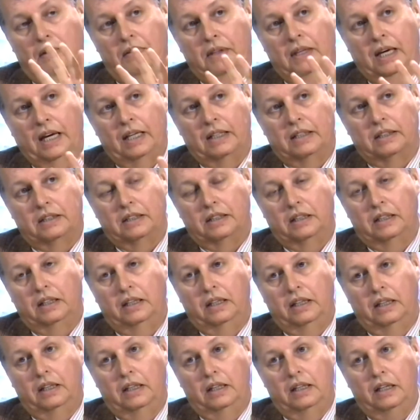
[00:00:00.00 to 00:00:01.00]
that
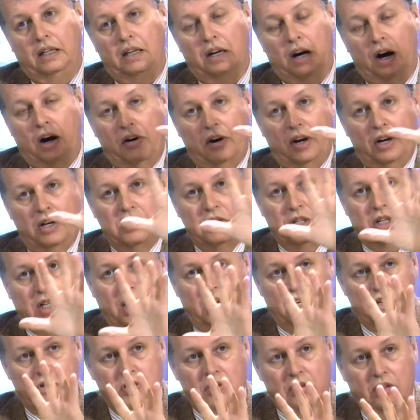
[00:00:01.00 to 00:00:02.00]
in our
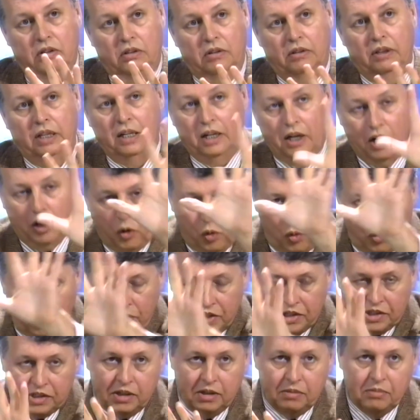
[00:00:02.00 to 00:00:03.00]
educational, in our
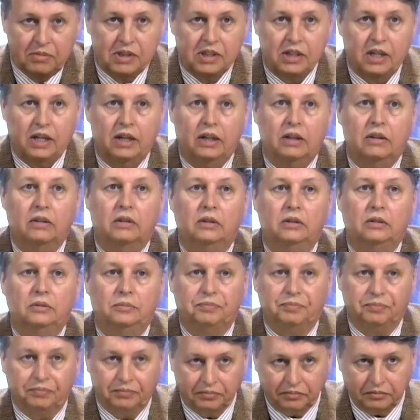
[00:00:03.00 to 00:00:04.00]
wisdom cycle,
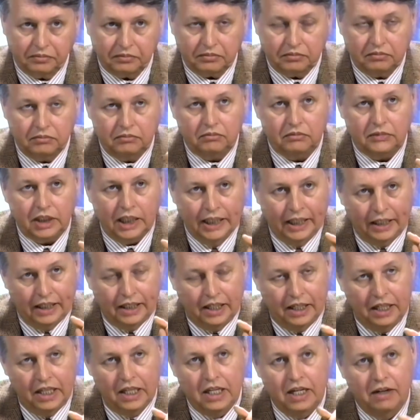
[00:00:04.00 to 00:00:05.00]
at
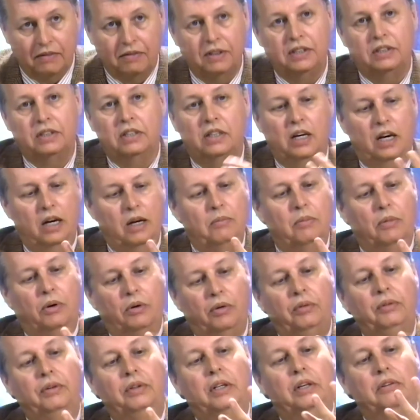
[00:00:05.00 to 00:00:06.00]
any given time,
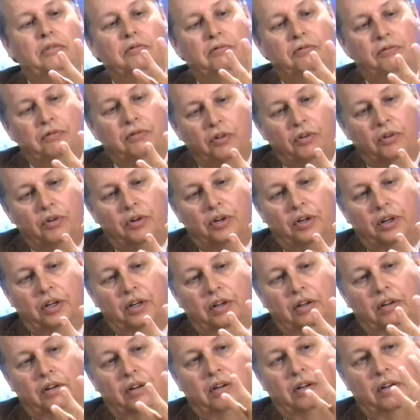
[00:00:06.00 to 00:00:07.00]
only
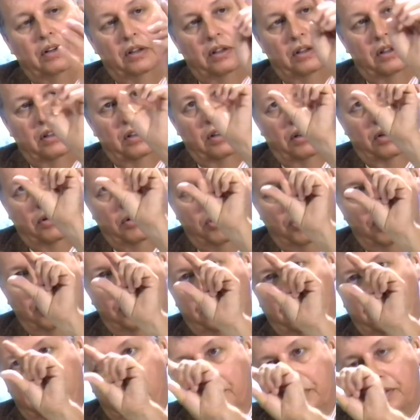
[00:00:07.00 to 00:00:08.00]
four
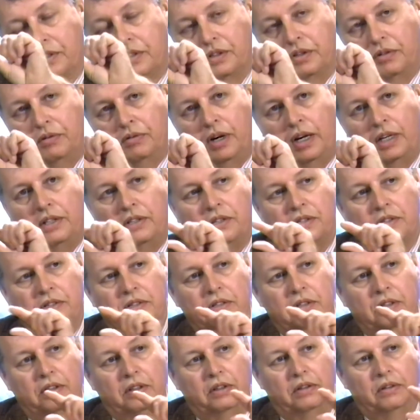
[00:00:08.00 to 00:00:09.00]
quarters
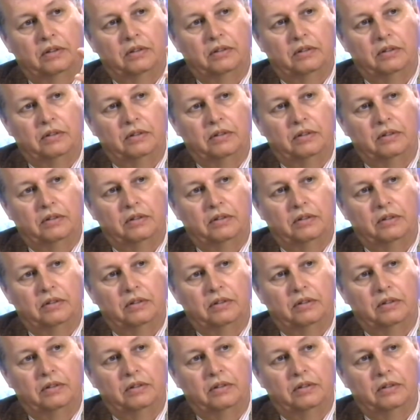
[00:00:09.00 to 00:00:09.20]
register.